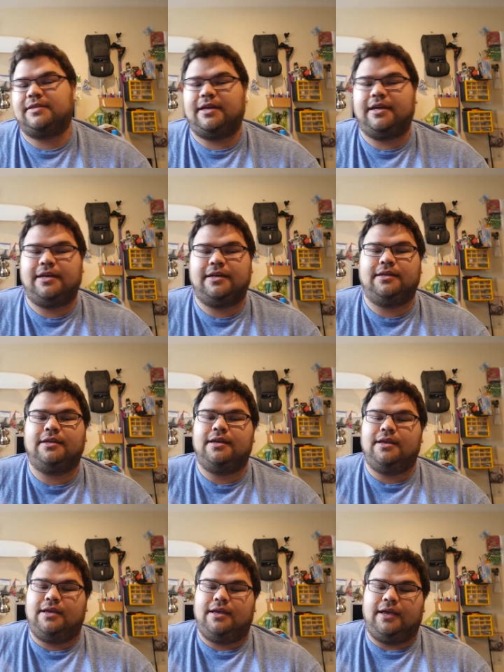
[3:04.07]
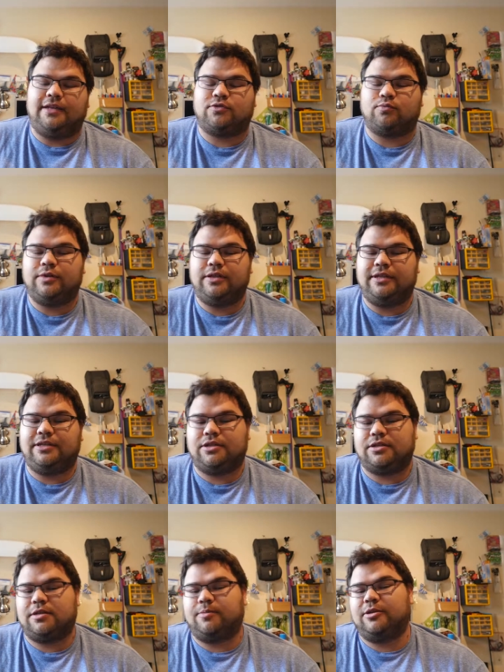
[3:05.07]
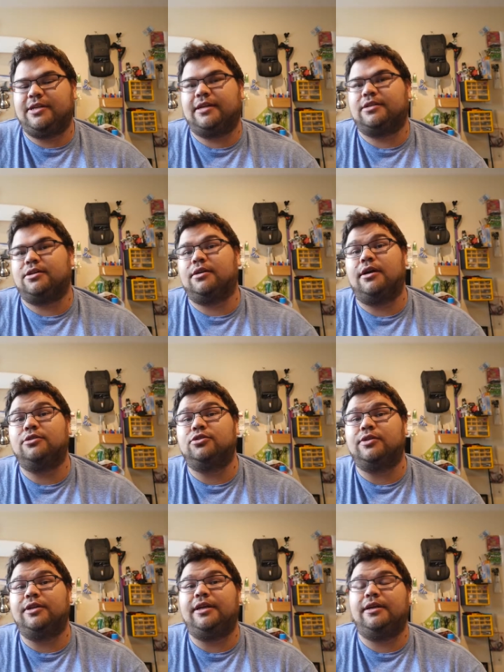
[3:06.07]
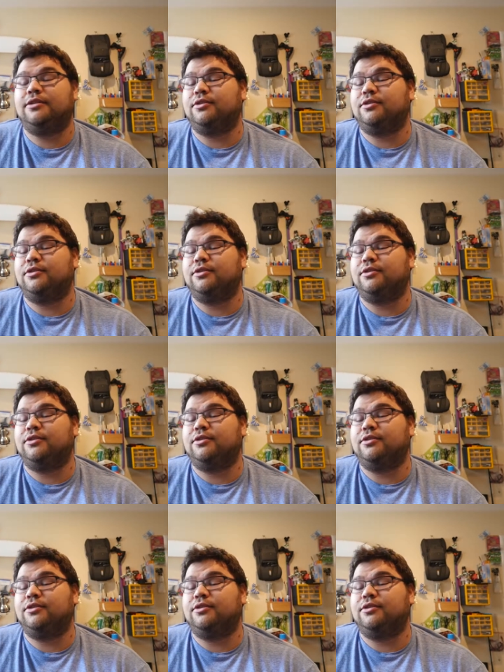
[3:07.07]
And it's really just to protect our country,